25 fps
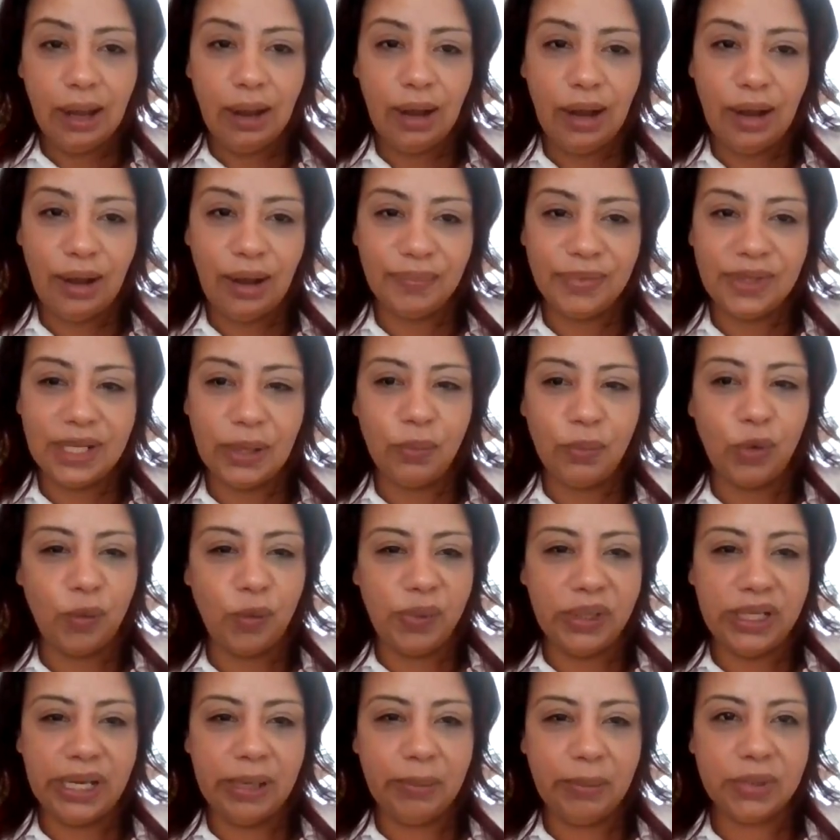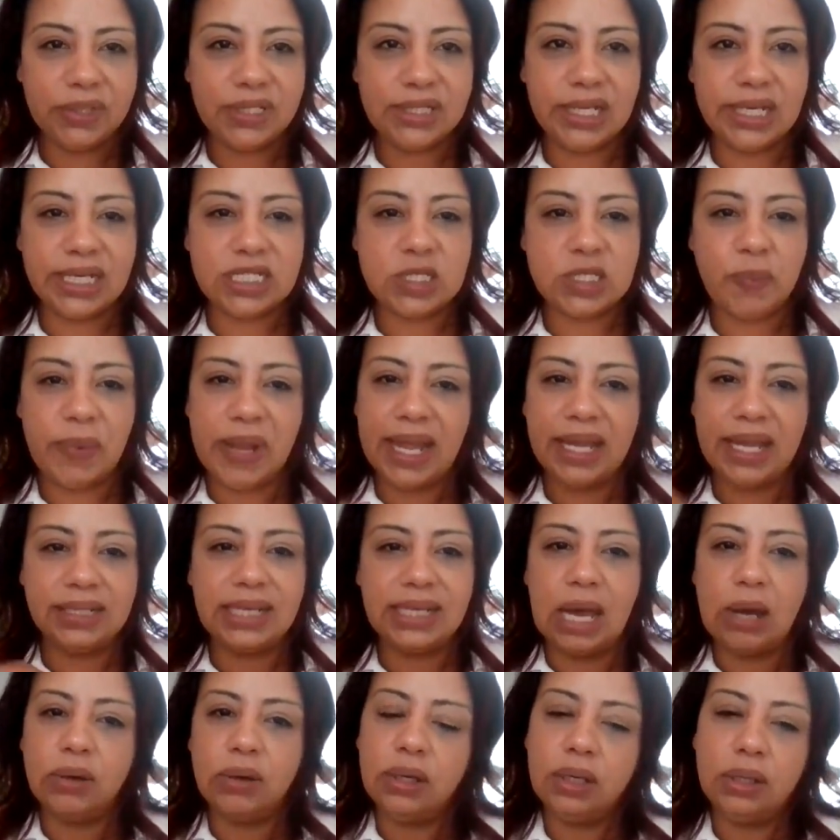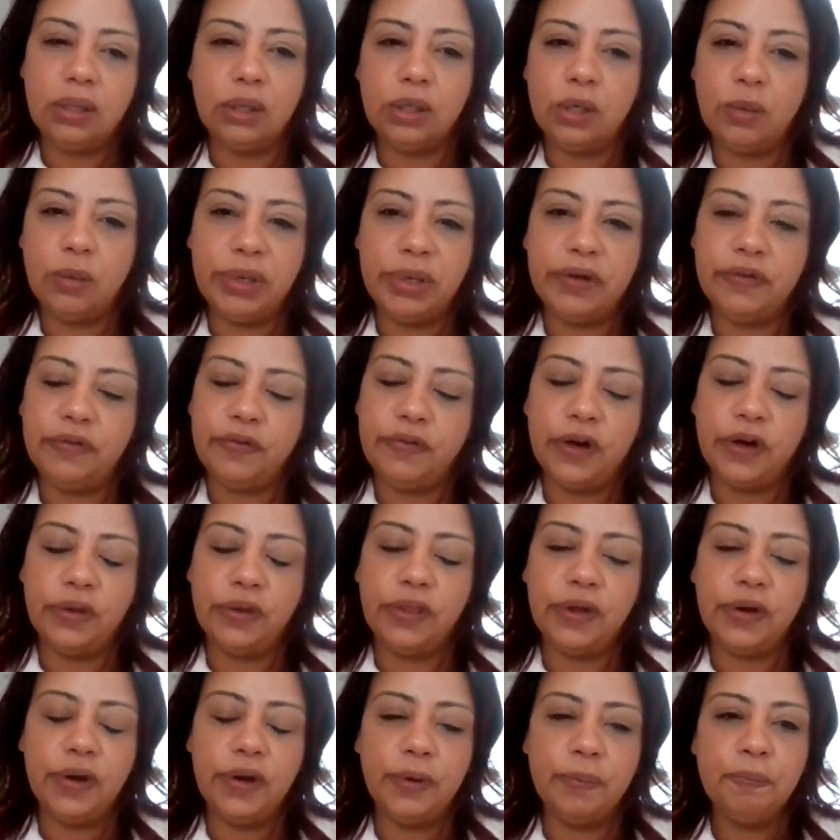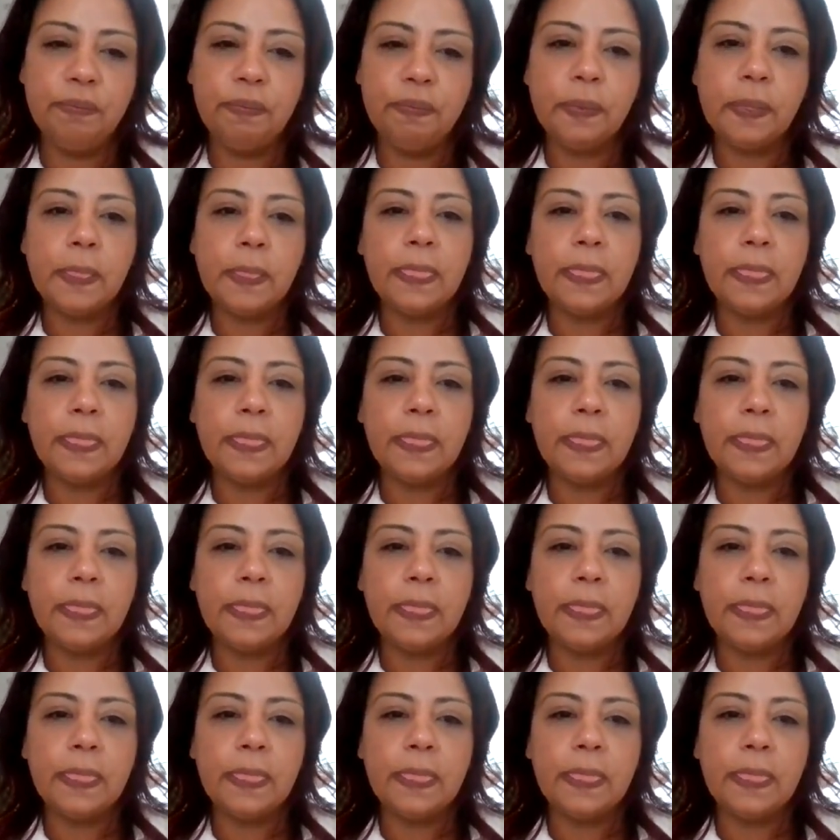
then we'll be able to expand out a little bit further.